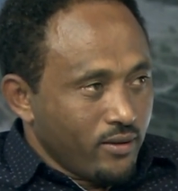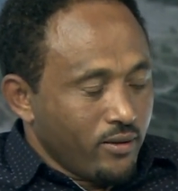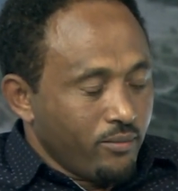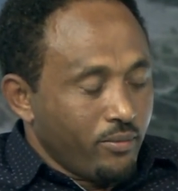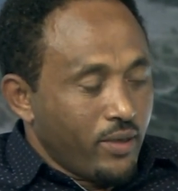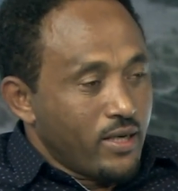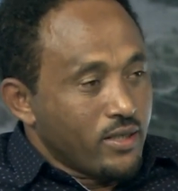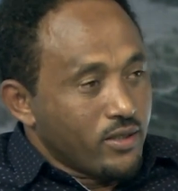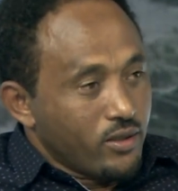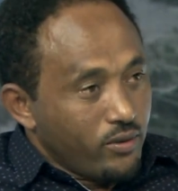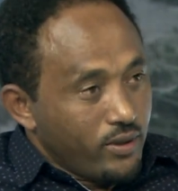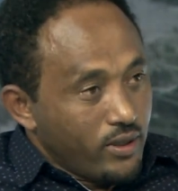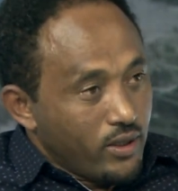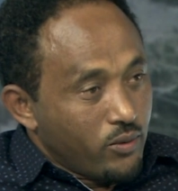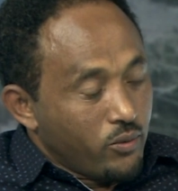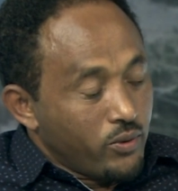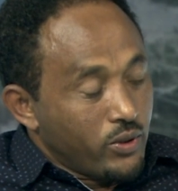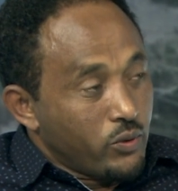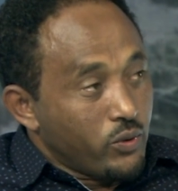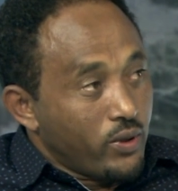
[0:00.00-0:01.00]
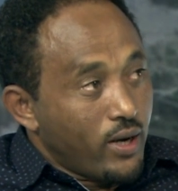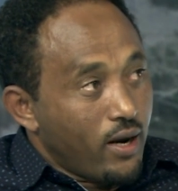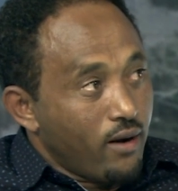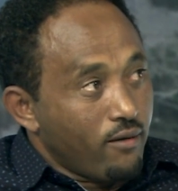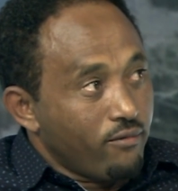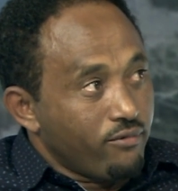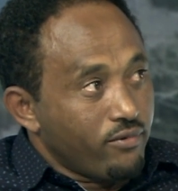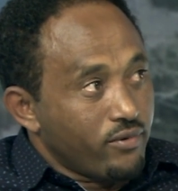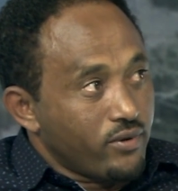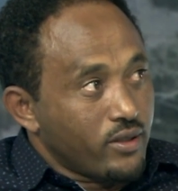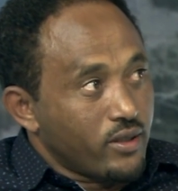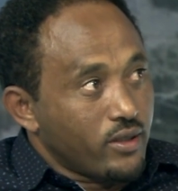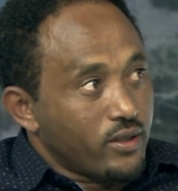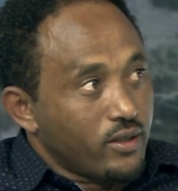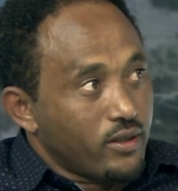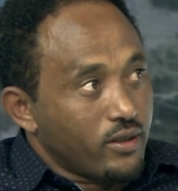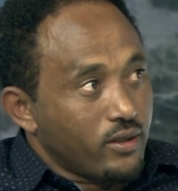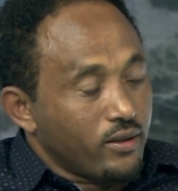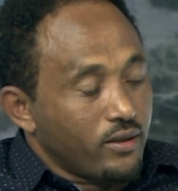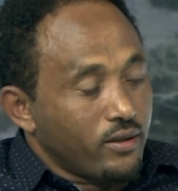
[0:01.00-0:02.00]
By the way, we do have
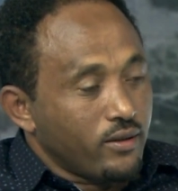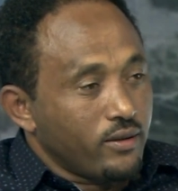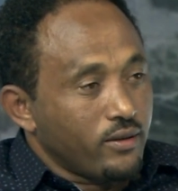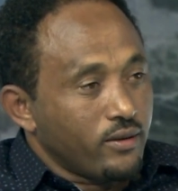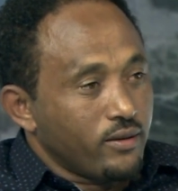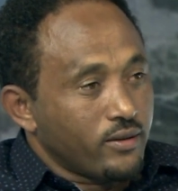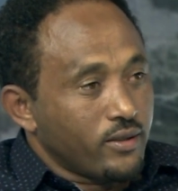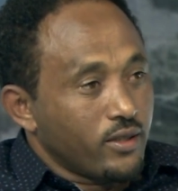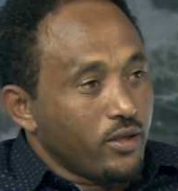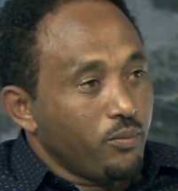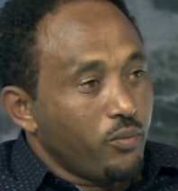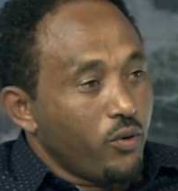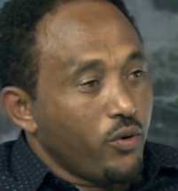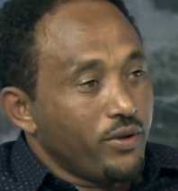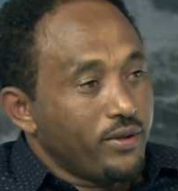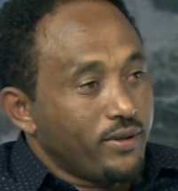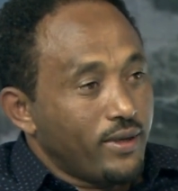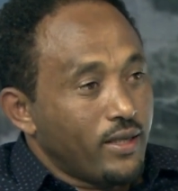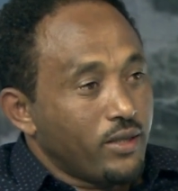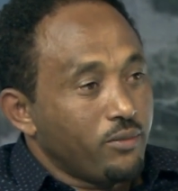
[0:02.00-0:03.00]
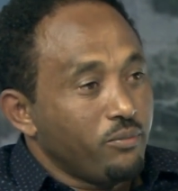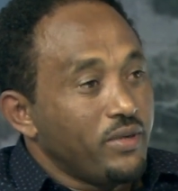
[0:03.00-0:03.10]
3.8